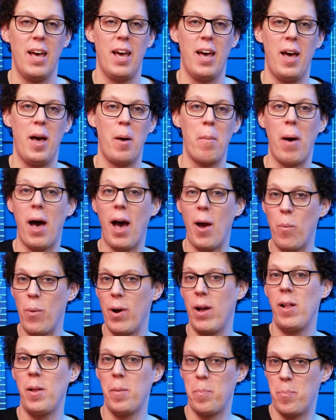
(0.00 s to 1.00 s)
I
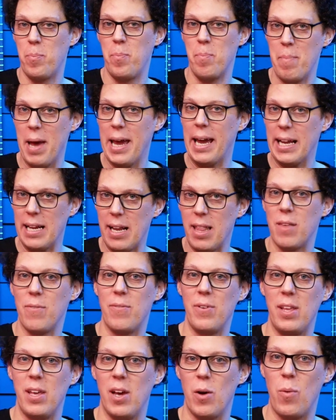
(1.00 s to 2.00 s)
will make another
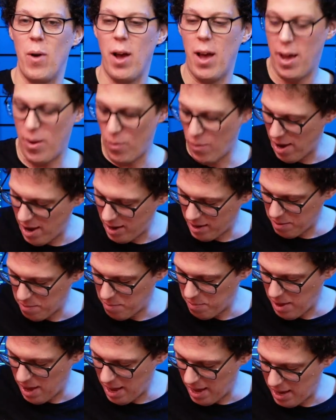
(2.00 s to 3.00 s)
video where I
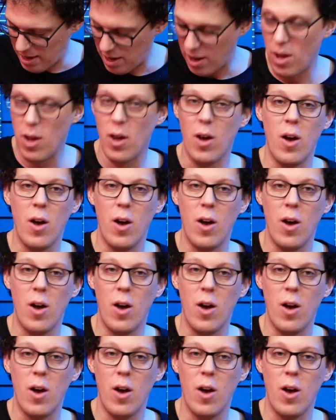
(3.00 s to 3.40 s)
combine